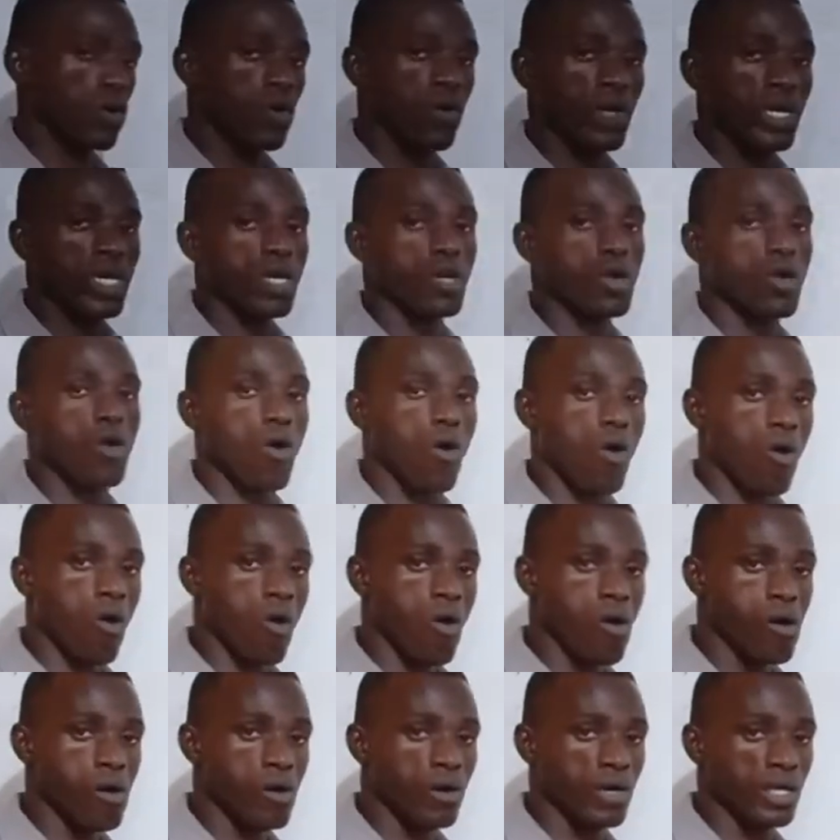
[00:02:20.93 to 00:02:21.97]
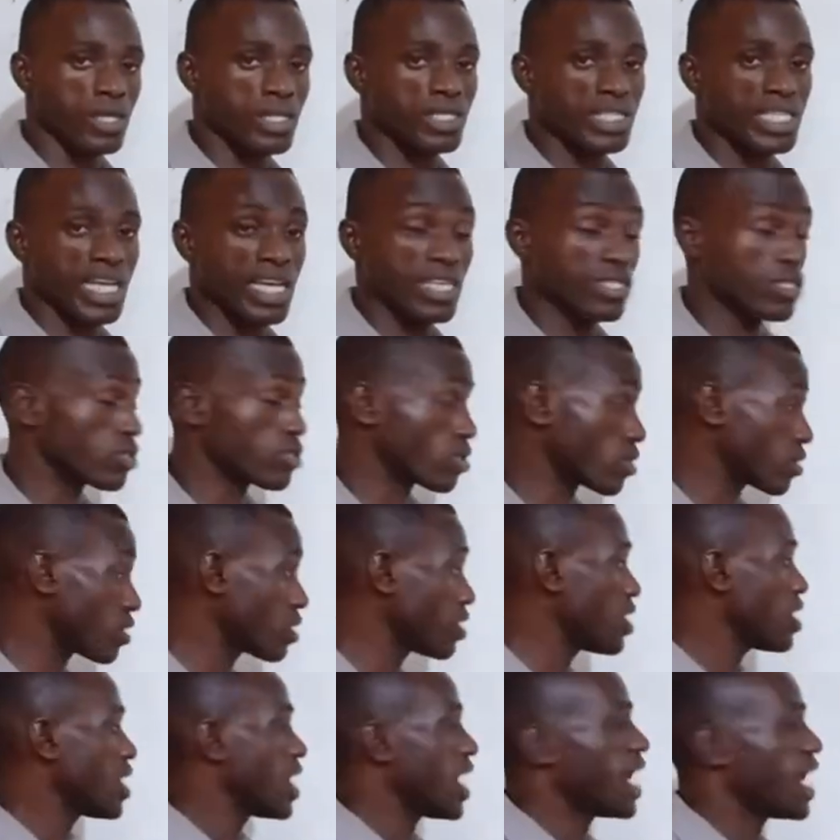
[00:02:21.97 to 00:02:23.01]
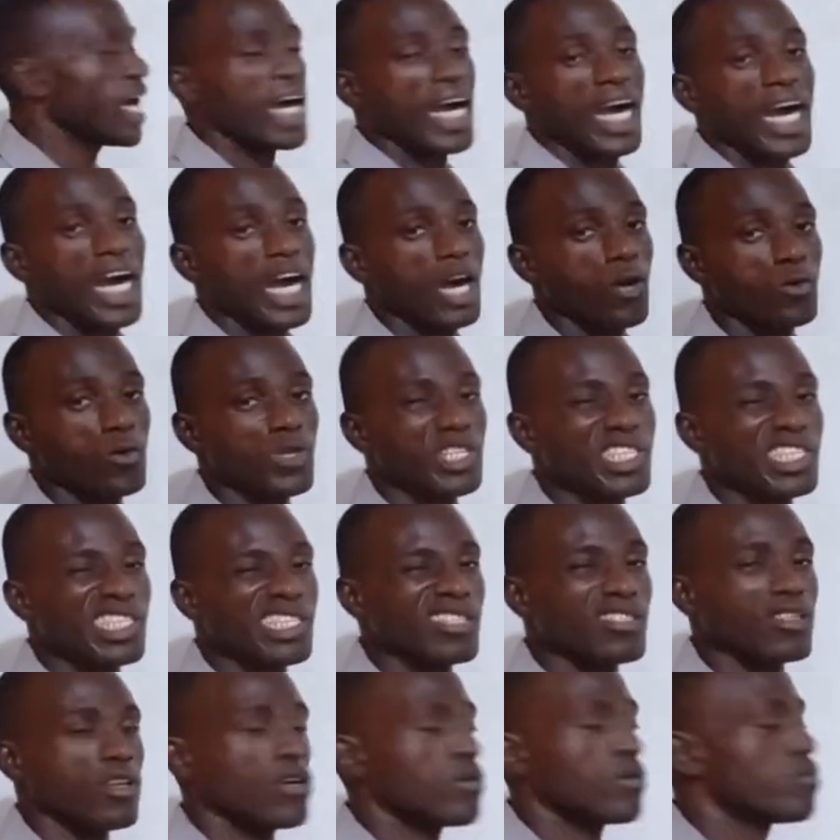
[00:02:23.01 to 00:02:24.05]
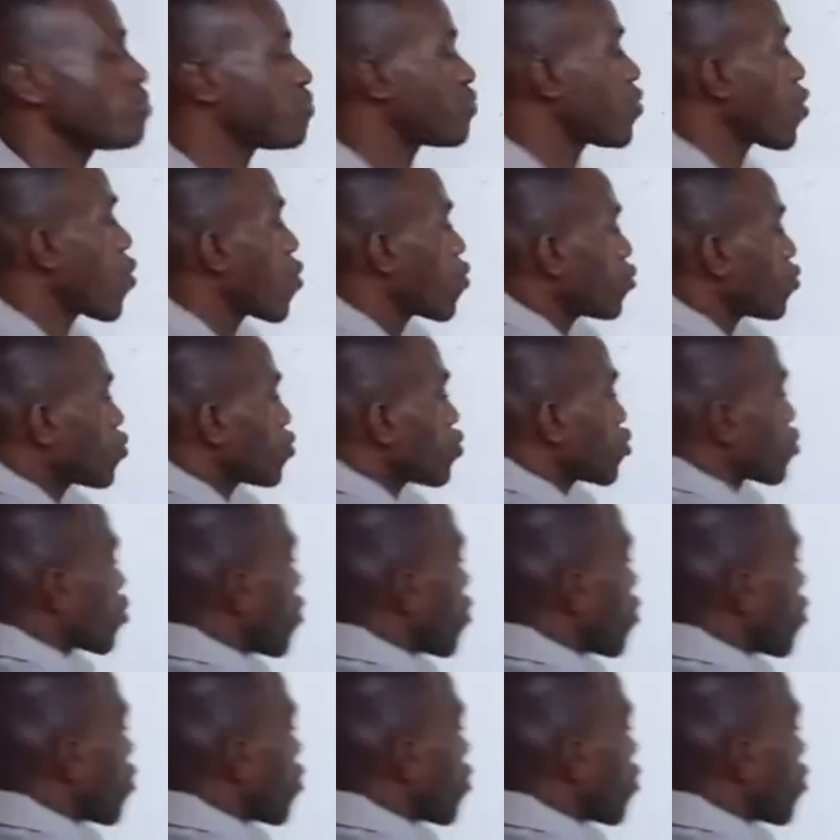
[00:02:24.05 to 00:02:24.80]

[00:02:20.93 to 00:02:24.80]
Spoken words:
or a core or a center, which is composed